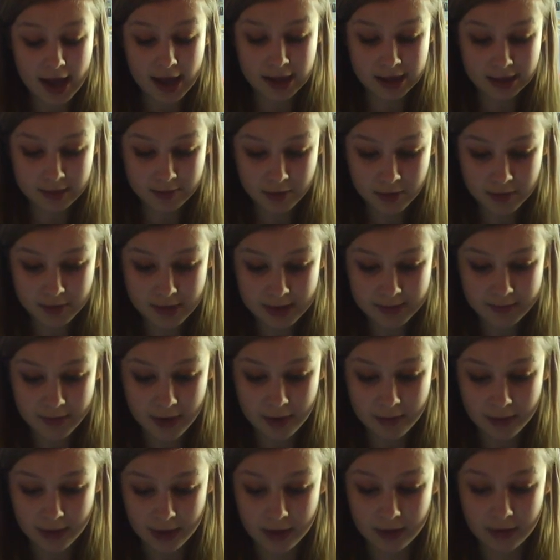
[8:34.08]
As promised
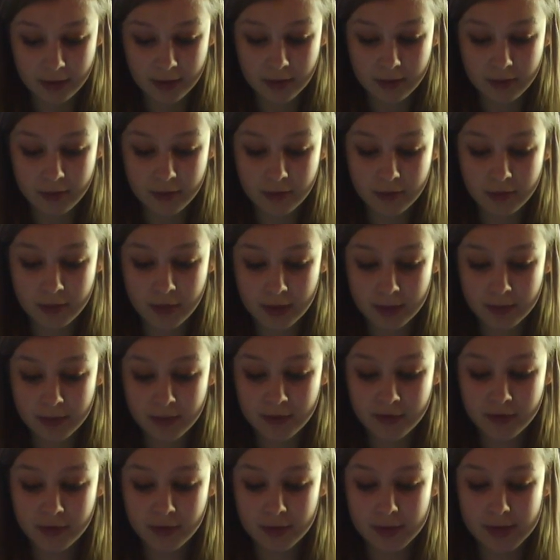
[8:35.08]
by Will, one
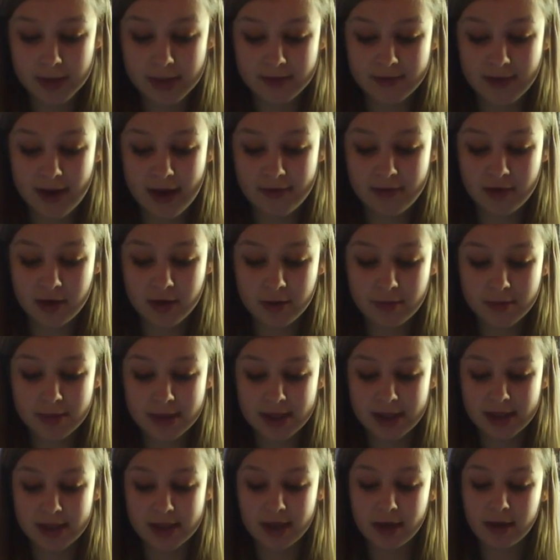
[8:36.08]
performance for every
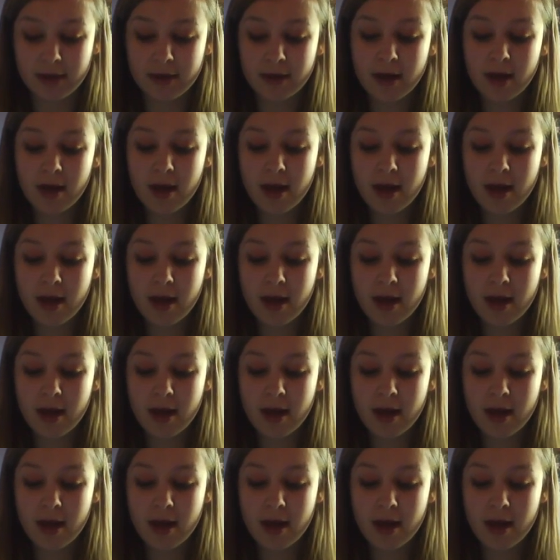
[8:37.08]
competition.